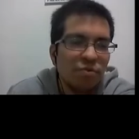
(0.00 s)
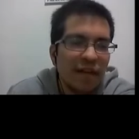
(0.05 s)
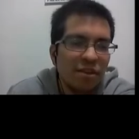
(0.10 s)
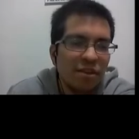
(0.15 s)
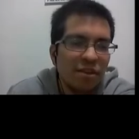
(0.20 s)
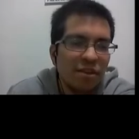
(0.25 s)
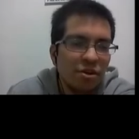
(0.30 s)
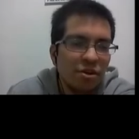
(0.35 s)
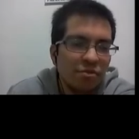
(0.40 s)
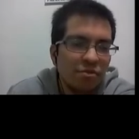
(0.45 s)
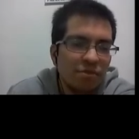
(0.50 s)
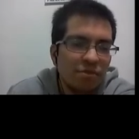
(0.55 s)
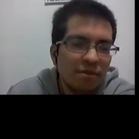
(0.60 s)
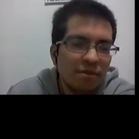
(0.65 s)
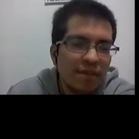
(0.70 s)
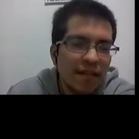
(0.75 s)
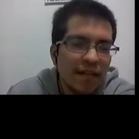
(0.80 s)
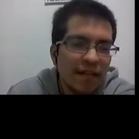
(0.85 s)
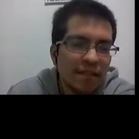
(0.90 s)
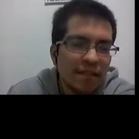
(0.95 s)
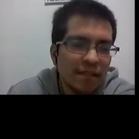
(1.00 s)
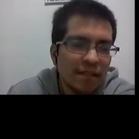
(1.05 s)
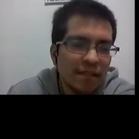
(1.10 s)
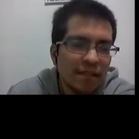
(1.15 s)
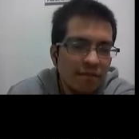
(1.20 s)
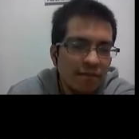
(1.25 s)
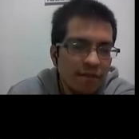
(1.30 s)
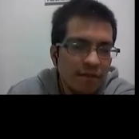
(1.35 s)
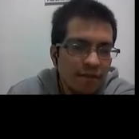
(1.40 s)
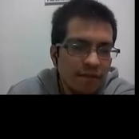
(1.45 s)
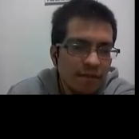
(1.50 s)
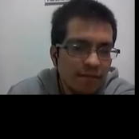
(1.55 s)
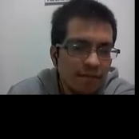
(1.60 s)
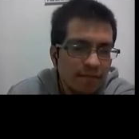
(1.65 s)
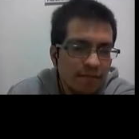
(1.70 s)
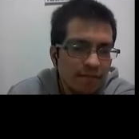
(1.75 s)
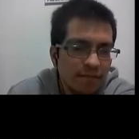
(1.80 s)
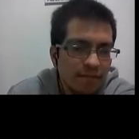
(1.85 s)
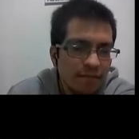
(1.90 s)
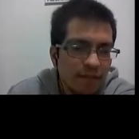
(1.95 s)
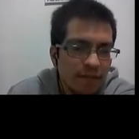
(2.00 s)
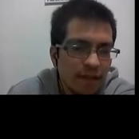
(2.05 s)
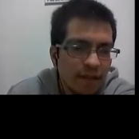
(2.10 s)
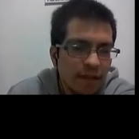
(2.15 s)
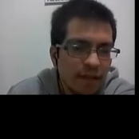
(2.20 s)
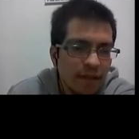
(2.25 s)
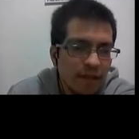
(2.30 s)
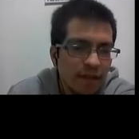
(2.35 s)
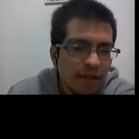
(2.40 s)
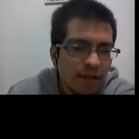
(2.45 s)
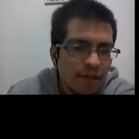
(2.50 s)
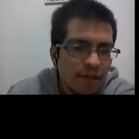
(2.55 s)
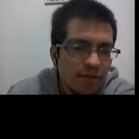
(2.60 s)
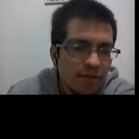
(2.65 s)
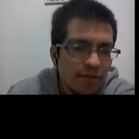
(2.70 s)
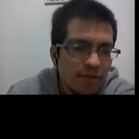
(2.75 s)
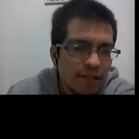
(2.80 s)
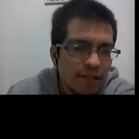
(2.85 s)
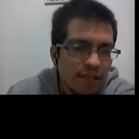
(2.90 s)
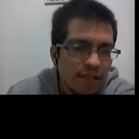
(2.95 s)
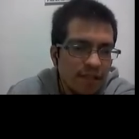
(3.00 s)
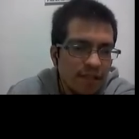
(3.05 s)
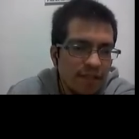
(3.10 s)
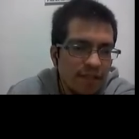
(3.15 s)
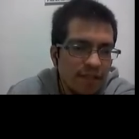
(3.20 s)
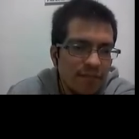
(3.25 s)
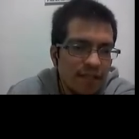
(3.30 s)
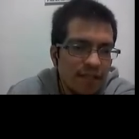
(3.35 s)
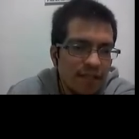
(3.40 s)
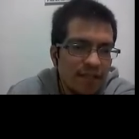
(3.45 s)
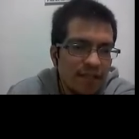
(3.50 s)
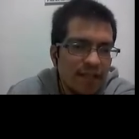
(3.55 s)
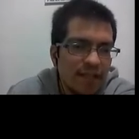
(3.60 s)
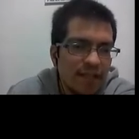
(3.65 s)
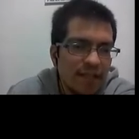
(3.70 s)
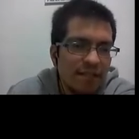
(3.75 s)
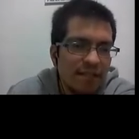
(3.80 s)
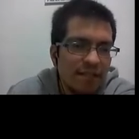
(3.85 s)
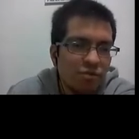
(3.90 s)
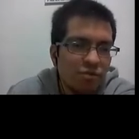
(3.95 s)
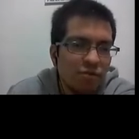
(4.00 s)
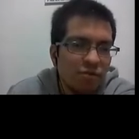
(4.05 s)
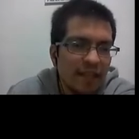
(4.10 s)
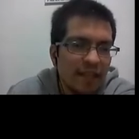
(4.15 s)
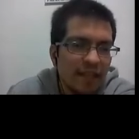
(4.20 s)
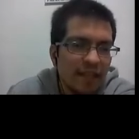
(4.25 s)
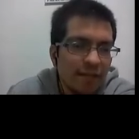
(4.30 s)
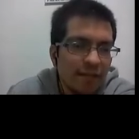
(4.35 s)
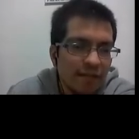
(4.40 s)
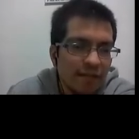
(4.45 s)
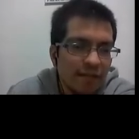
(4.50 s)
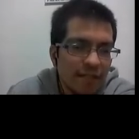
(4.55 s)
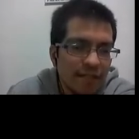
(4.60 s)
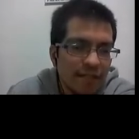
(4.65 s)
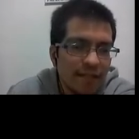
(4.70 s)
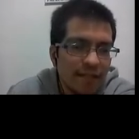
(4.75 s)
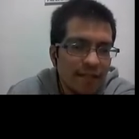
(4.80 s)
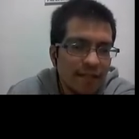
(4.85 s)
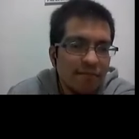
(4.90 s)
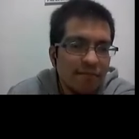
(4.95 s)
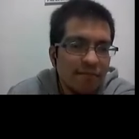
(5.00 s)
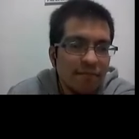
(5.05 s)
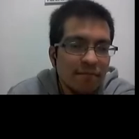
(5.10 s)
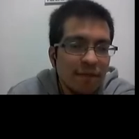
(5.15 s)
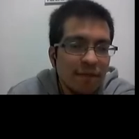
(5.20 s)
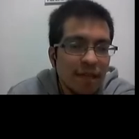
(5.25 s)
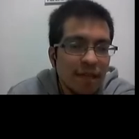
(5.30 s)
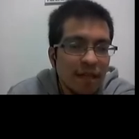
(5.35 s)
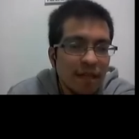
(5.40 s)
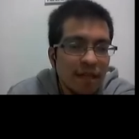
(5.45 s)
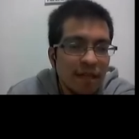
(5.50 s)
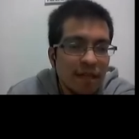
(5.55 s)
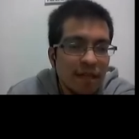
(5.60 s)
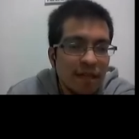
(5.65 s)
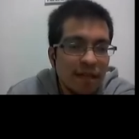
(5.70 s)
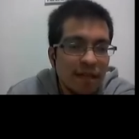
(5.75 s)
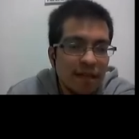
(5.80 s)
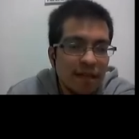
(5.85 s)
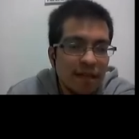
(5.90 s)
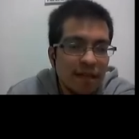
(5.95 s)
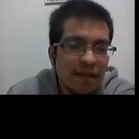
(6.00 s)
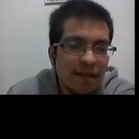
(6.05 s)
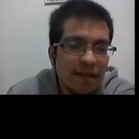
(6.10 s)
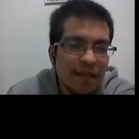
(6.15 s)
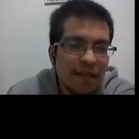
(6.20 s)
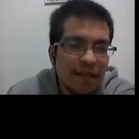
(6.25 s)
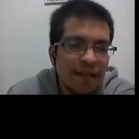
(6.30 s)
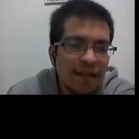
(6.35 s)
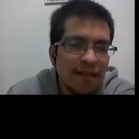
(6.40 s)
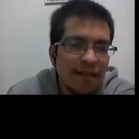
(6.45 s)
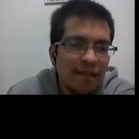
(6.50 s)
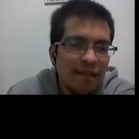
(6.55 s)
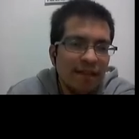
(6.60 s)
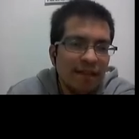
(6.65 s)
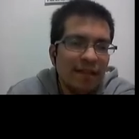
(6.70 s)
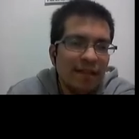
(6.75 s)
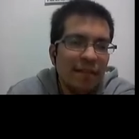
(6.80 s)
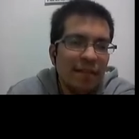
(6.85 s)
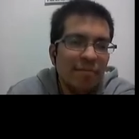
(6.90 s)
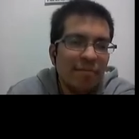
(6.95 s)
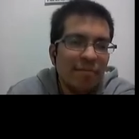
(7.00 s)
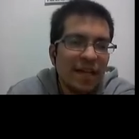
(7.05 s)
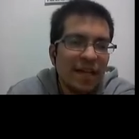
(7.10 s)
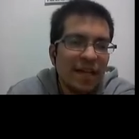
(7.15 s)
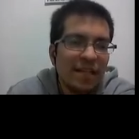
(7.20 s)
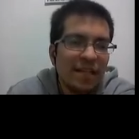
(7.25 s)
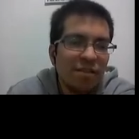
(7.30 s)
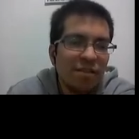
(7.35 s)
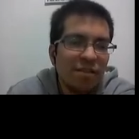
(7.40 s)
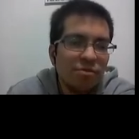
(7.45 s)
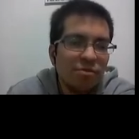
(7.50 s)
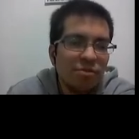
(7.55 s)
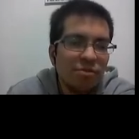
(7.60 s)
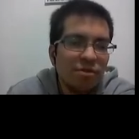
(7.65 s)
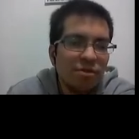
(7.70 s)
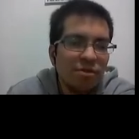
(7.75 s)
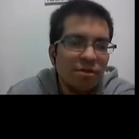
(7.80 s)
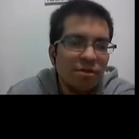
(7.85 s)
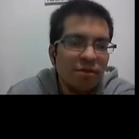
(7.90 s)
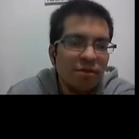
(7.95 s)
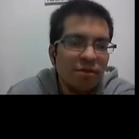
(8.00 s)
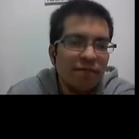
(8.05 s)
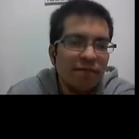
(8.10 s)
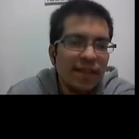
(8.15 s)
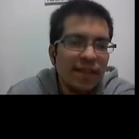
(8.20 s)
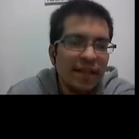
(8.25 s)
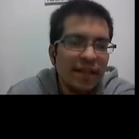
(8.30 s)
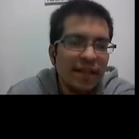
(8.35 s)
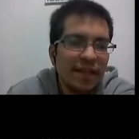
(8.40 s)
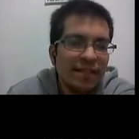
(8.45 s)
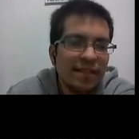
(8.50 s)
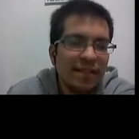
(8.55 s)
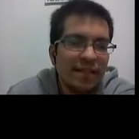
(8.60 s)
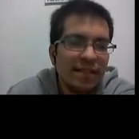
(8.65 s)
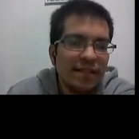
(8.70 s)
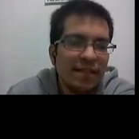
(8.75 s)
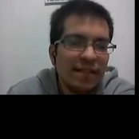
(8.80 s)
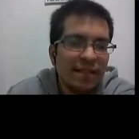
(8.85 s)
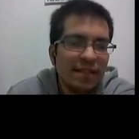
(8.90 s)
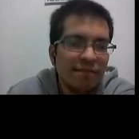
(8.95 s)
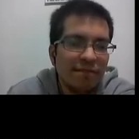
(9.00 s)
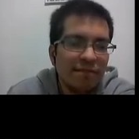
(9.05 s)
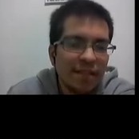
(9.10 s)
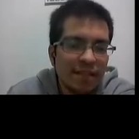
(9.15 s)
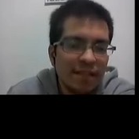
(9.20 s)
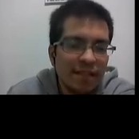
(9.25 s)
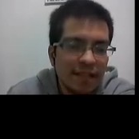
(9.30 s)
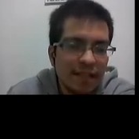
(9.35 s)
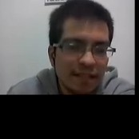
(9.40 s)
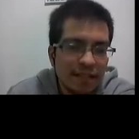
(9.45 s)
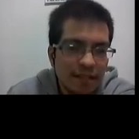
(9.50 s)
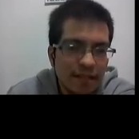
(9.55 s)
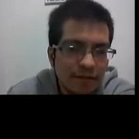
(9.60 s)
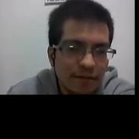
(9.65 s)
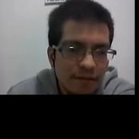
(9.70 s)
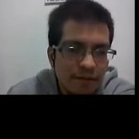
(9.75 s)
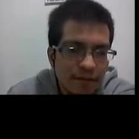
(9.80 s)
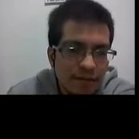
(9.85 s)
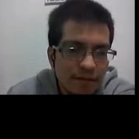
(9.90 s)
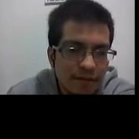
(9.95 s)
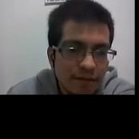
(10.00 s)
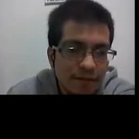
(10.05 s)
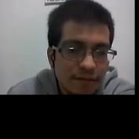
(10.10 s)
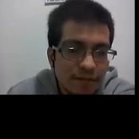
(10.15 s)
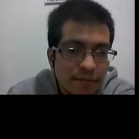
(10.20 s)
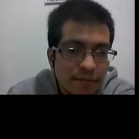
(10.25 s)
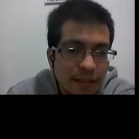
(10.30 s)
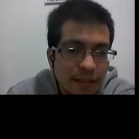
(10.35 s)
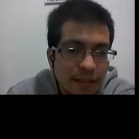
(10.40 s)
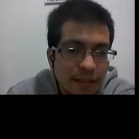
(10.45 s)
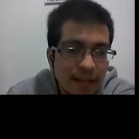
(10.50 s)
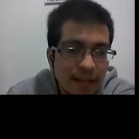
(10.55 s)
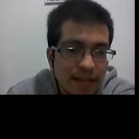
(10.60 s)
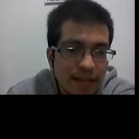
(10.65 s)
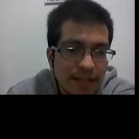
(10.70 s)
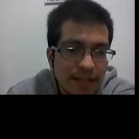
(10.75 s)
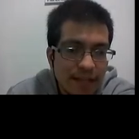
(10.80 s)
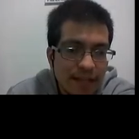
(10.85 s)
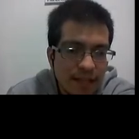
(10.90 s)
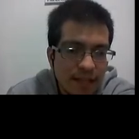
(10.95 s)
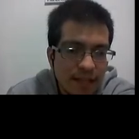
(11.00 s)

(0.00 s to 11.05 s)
known asteroid, solar system distance to the nearest, and then the magnitude of that nearest asteroid, and the name.